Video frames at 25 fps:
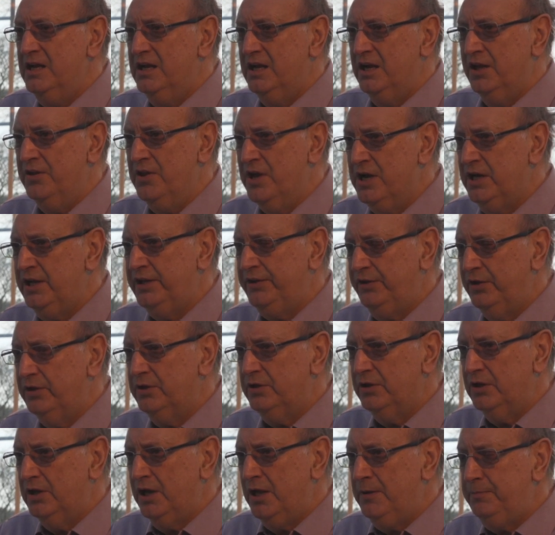and
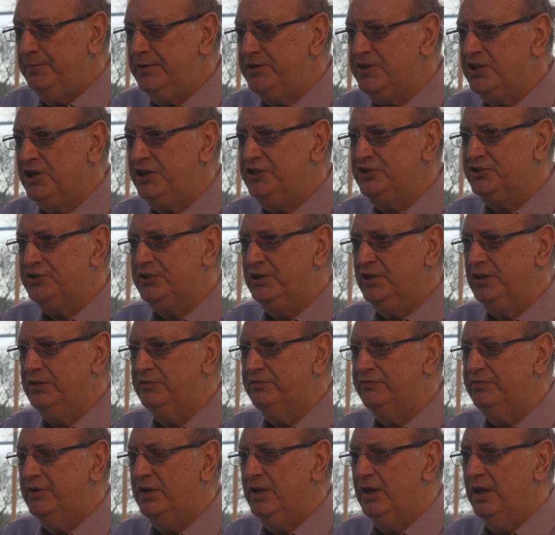either application
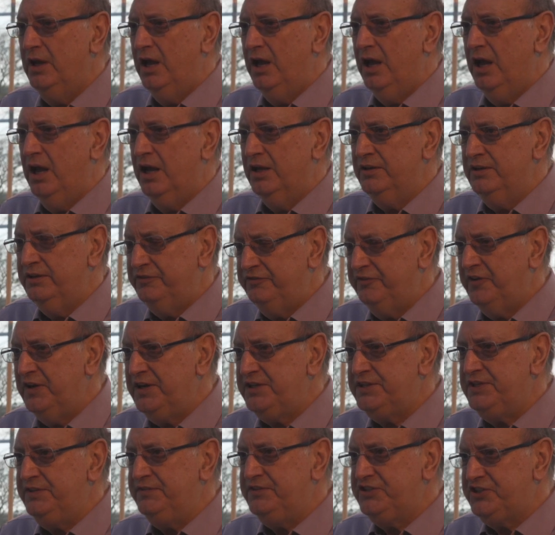of an
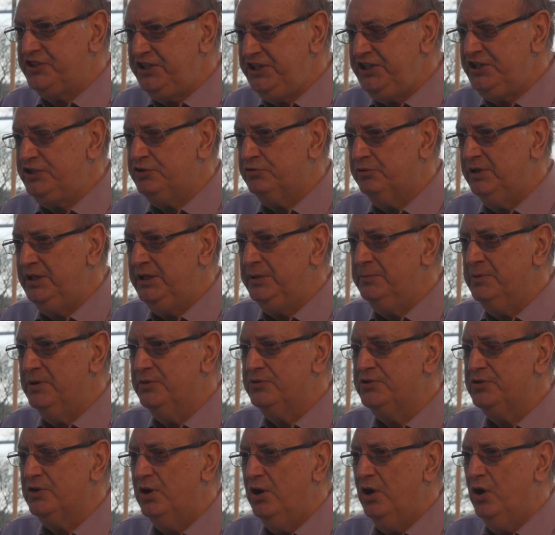effective seed
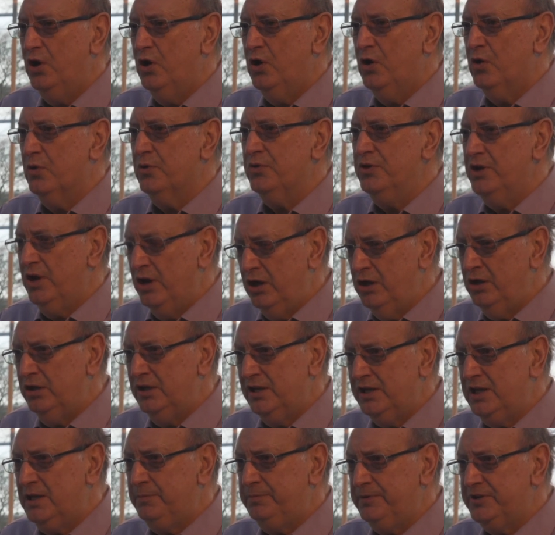treatment or an
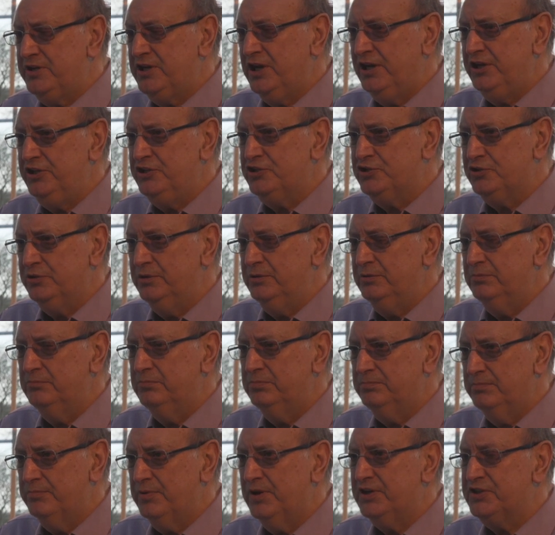early application,
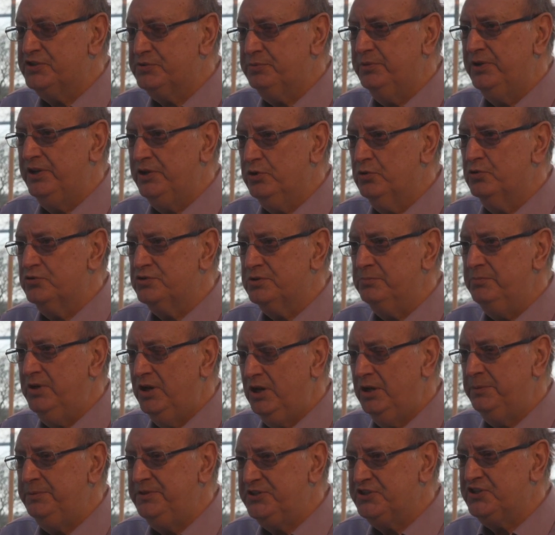perhaps with the autumn
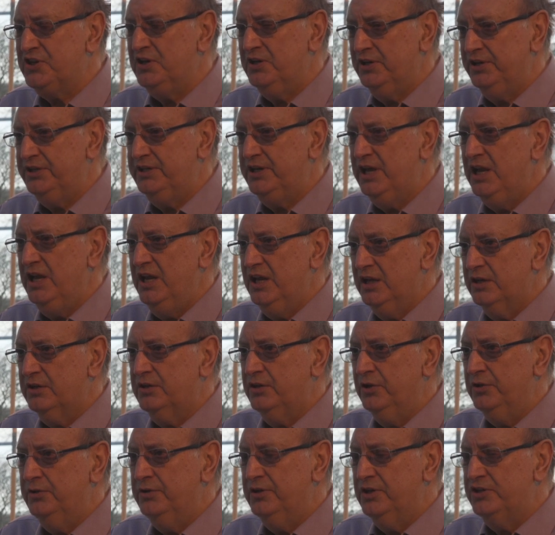herbicide,
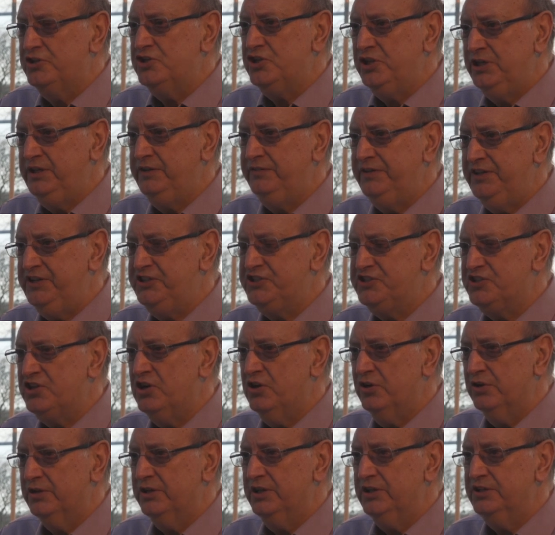can achieve these
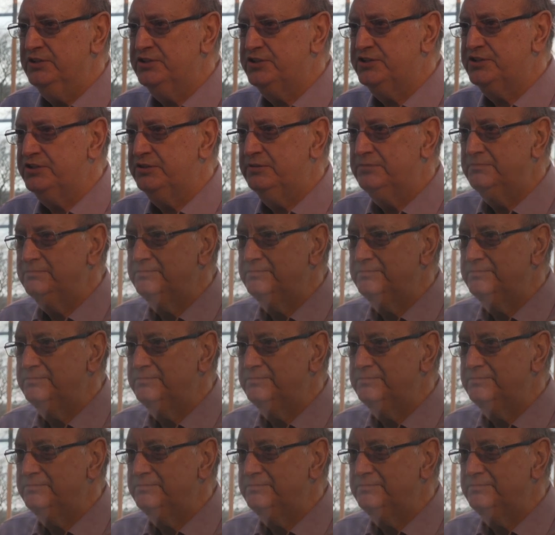targets.